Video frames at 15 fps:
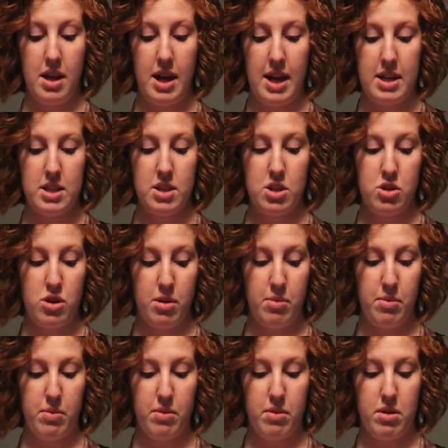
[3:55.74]
has
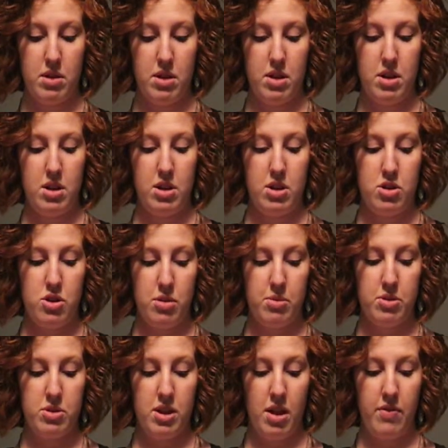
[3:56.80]
trouble
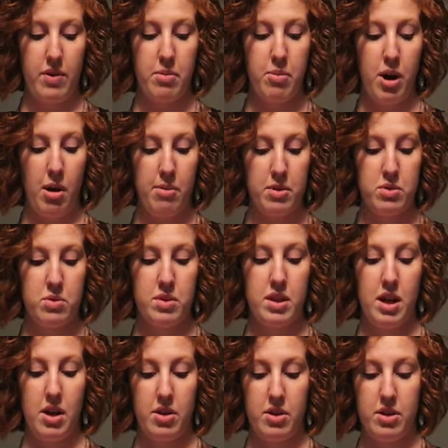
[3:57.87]
solving problems with
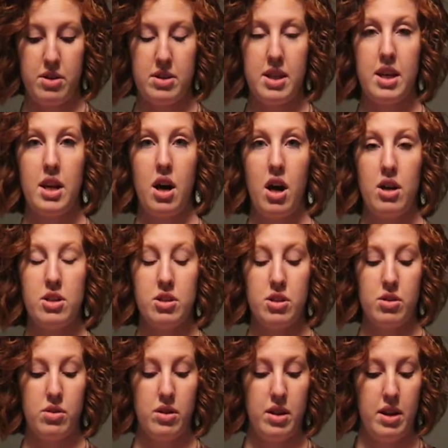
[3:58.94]
others and
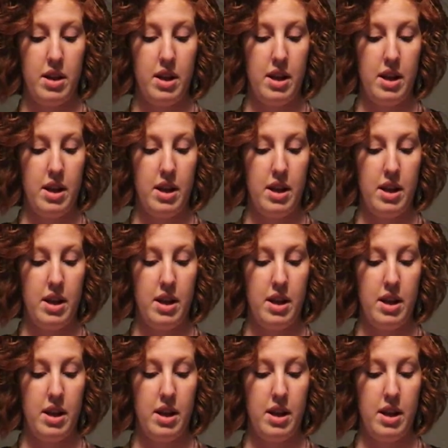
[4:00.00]
also